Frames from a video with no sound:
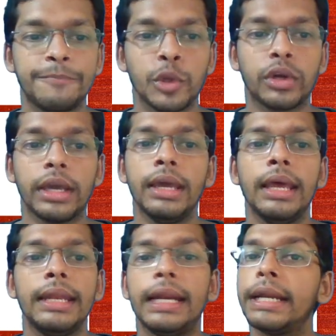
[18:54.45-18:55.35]
Okay,
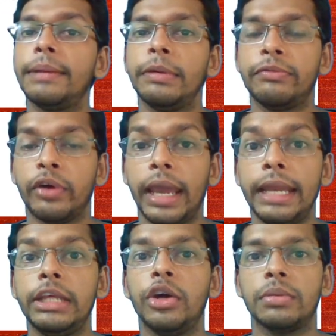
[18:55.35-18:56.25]
let it be for
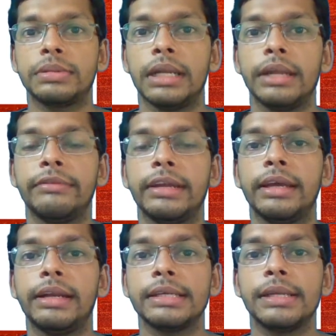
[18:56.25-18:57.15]
any optional, even
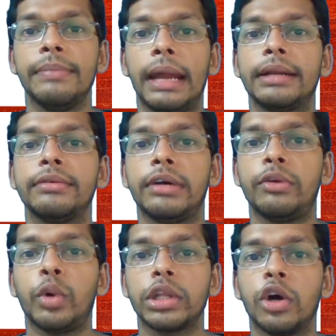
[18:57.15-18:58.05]
it doesn't matter
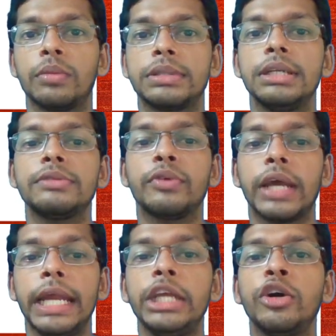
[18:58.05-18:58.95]
what the optional is. For
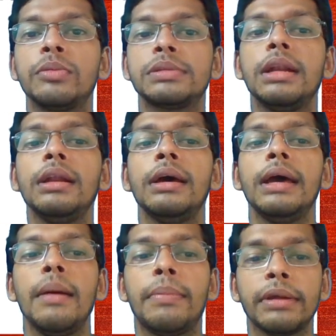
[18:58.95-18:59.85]
any optional,
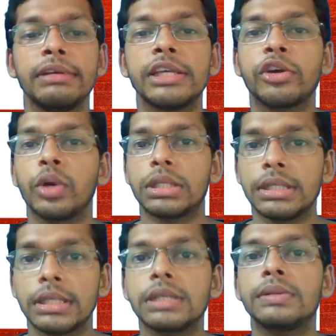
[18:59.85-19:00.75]
previous year
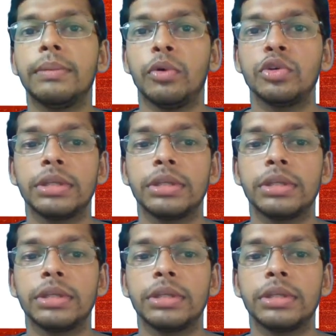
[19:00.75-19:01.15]
questions is the most